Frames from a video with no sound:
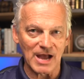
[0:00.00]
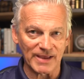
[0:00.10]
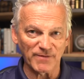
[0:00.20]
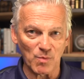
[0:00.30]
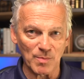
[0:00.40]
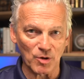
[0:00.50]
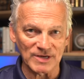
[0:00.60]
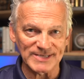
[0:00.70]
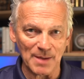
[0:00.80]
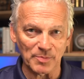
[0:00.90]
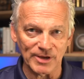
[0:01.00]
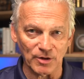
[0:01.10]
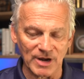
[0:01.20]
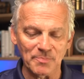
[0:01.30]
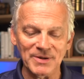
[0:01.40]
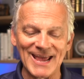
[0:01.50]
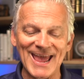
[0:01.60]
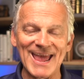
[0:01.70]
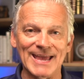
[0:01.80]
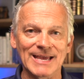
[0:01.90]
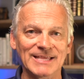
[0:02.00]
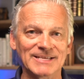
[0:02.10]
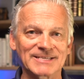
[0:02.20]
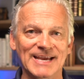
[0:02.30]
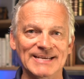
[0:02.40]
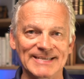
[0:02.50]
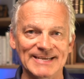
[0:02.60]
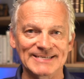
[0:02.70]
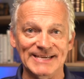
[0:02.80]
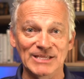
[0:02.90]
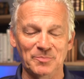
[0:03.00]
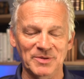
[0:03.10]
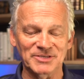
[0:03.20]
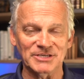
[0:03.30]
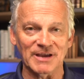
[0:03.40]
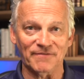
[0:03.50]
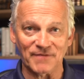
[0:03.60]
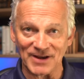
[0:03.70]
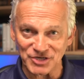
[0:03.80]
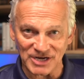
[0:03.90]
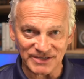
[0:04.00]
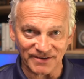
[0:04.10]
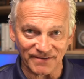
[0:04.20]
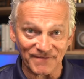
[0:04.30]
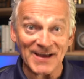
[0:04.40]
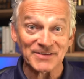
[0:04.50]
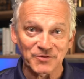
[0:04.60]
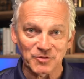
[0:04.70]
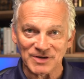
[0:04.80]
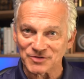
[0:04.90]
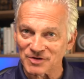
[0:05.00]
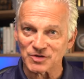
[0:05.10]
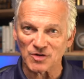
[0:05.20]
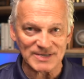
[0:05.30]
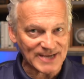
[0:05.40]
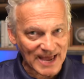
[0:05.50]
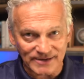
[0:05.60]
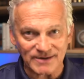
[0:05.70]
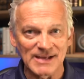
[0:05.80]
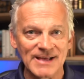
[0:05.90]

I'll give you one more example here. Company A, in this case, is in the business of franchising fast food restaurants across Canada.